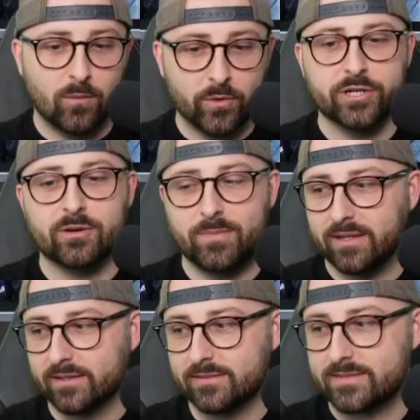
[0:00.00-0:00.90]
your
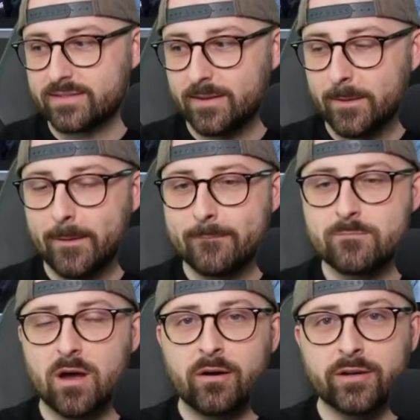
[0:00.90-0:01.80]
opinions.
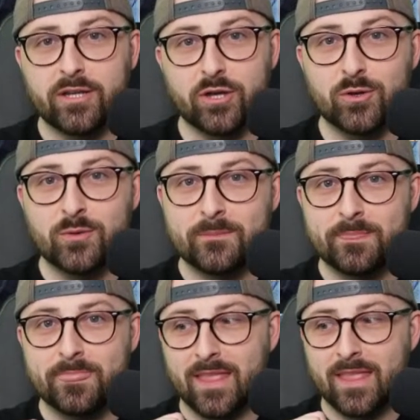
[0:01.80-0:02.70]
Are you
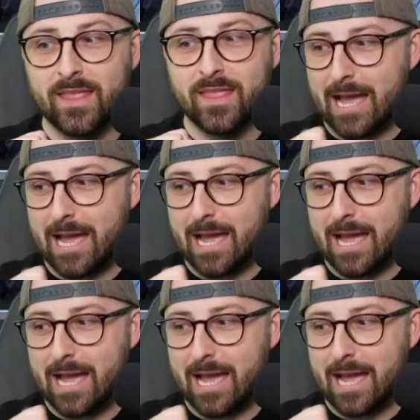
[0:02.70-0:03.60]
happy to see
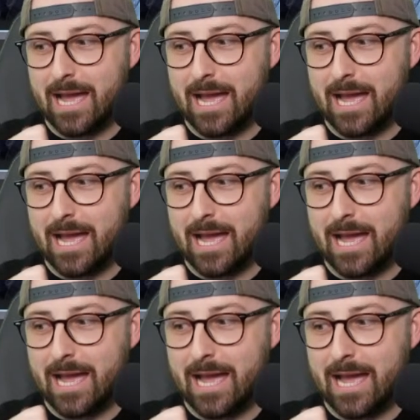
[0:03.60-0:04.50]
the back of this
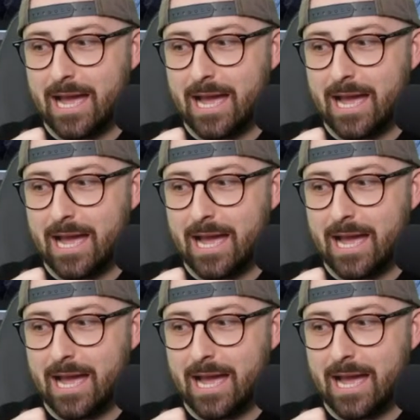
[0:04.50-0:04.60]
season?